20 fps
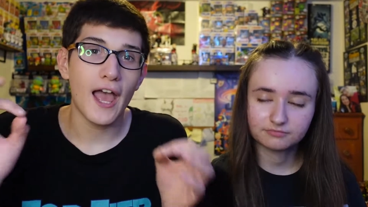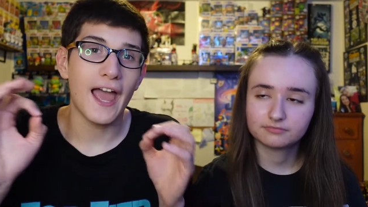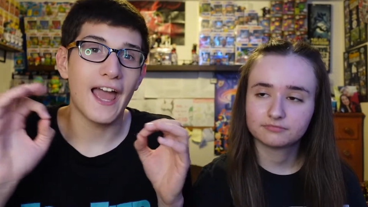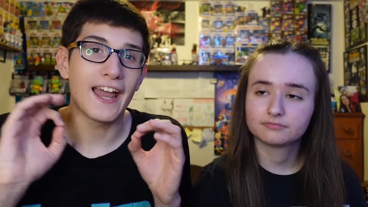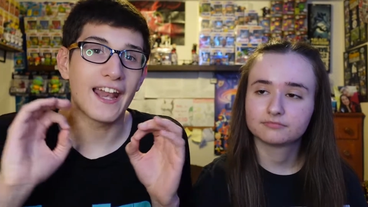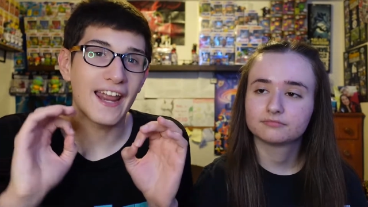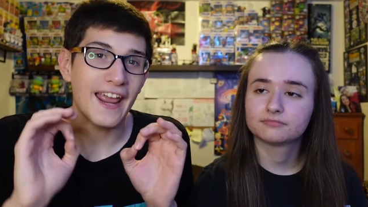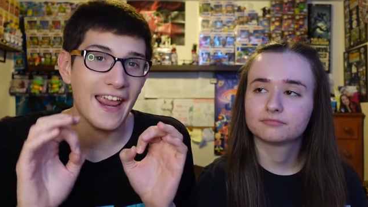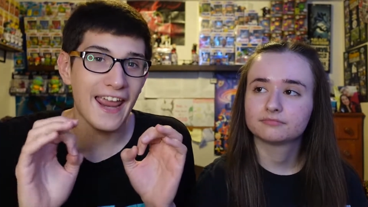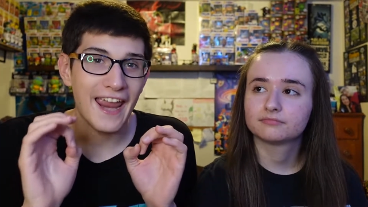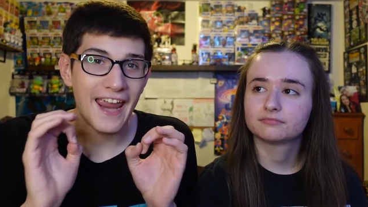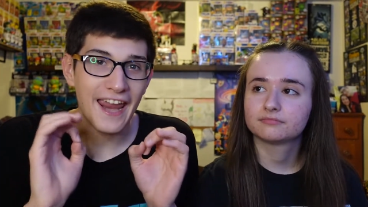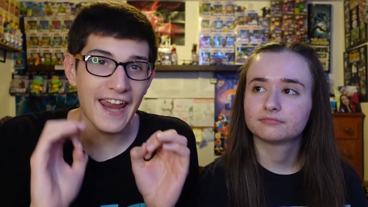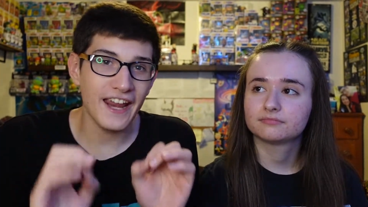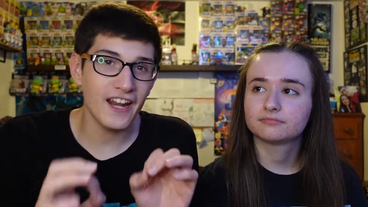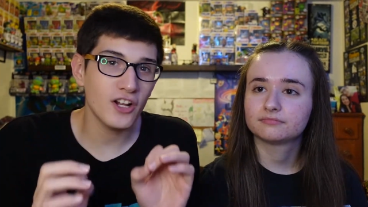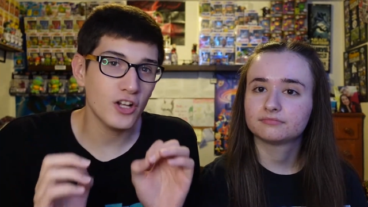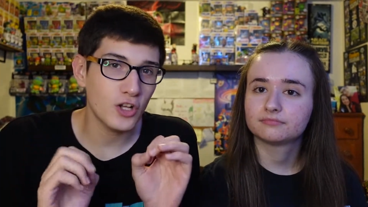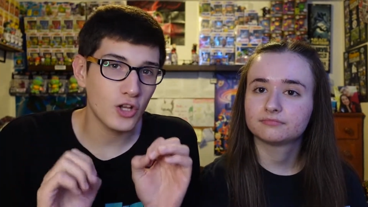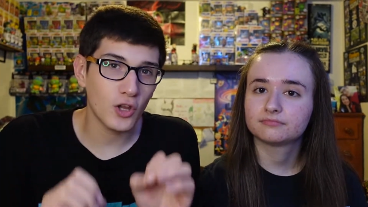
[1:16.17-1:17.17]
Speaker 1: at
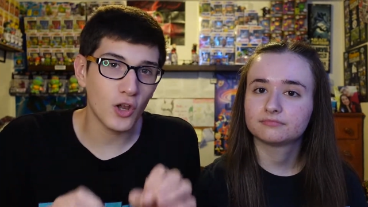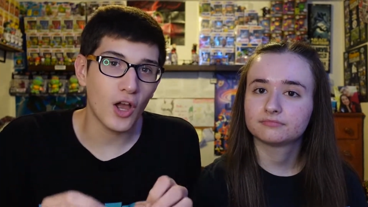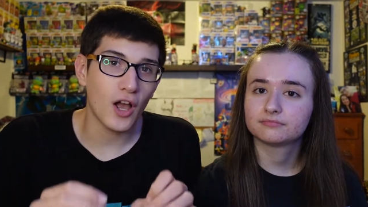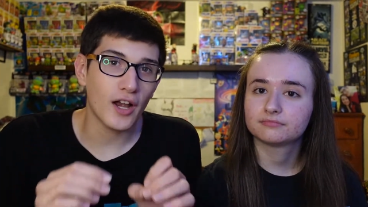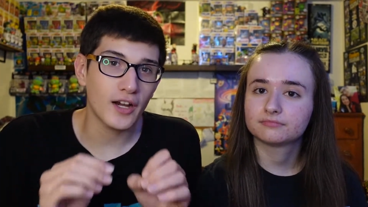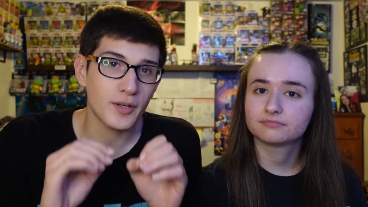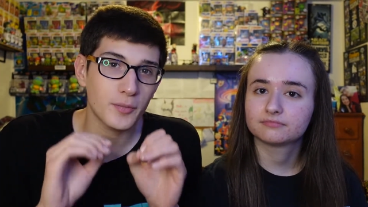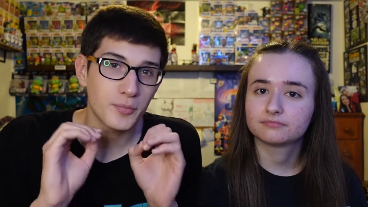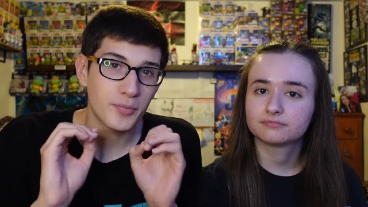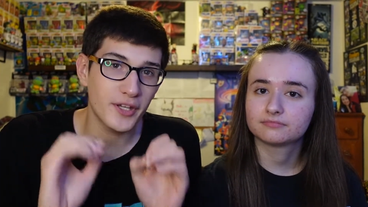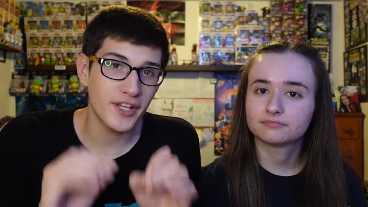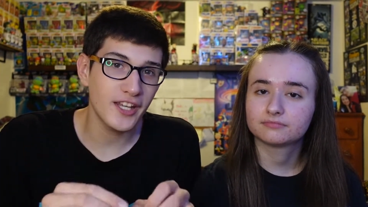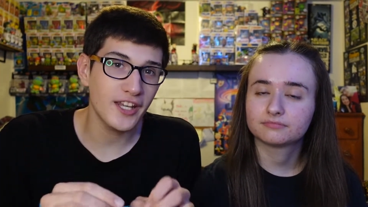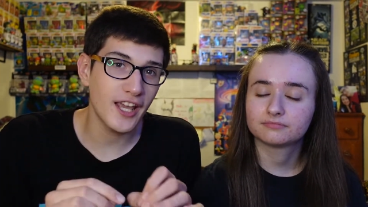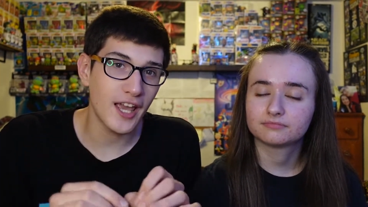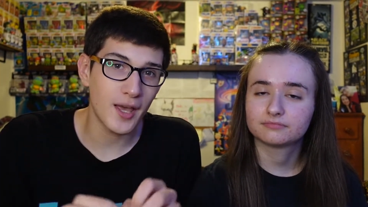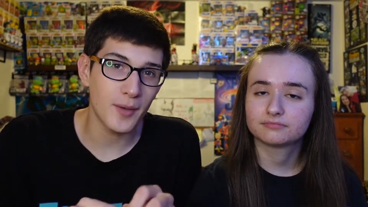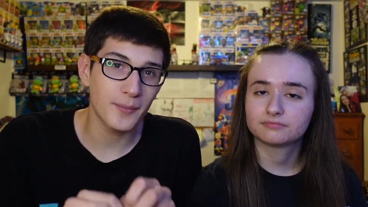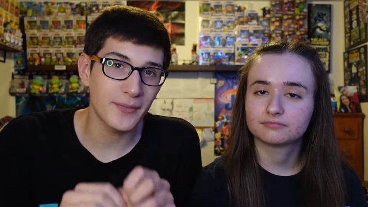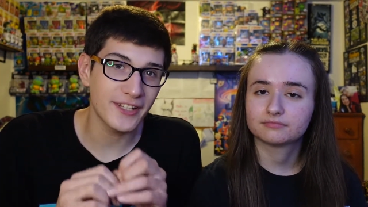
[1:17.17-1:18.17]
eight o'clock
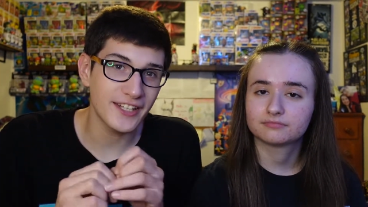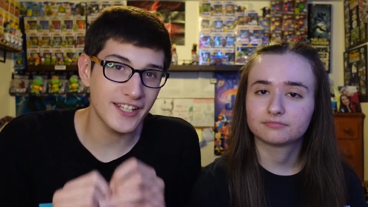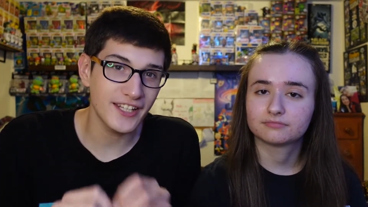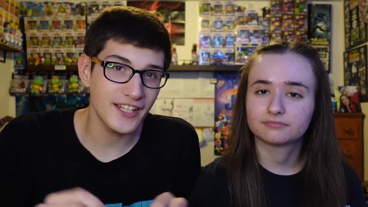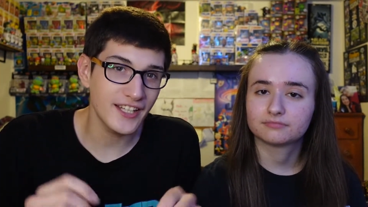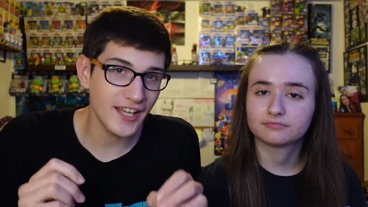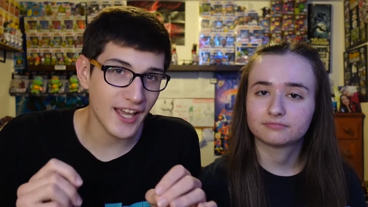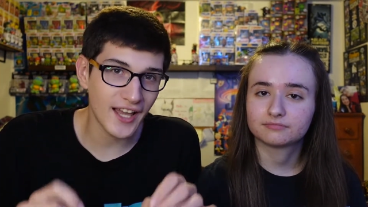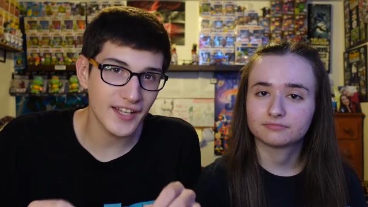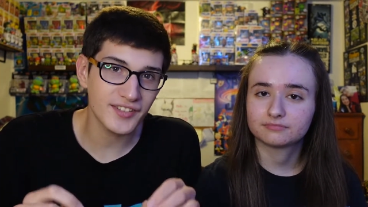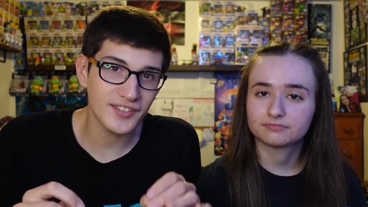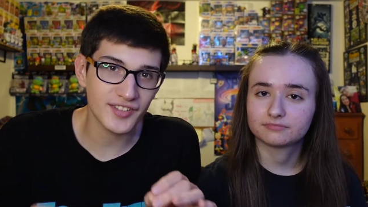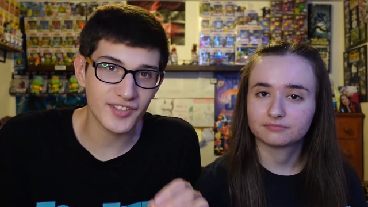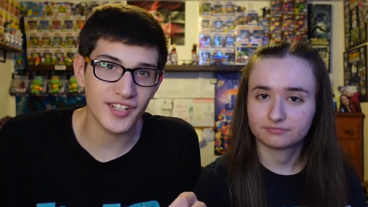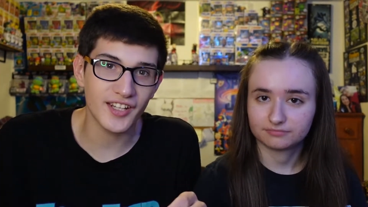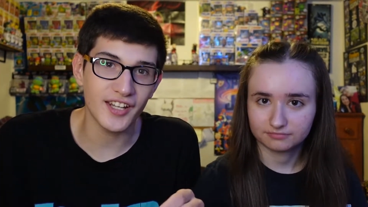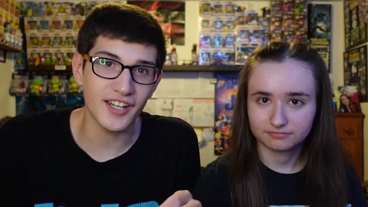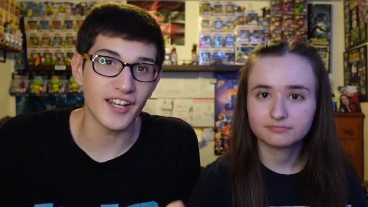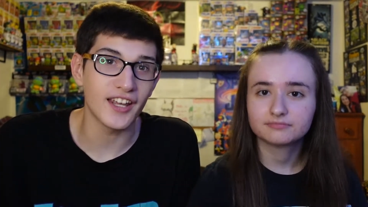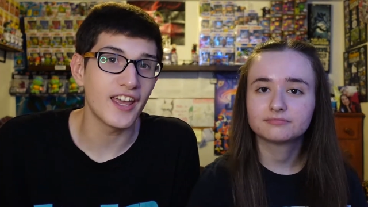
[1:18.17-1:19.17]
P M E S
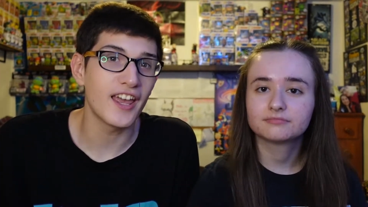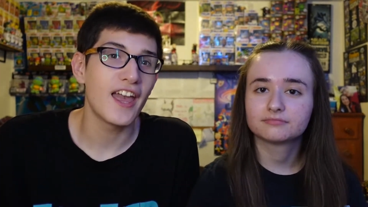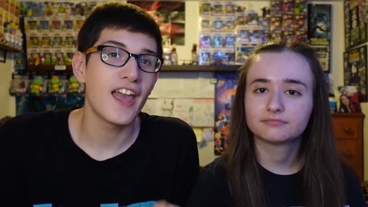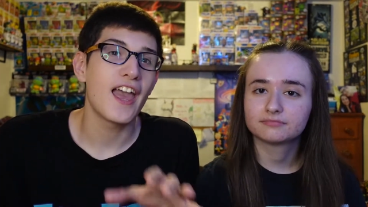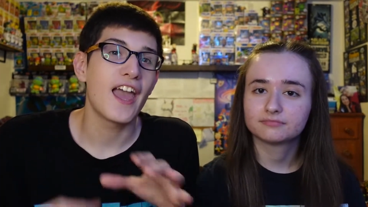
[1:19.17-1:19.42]
T.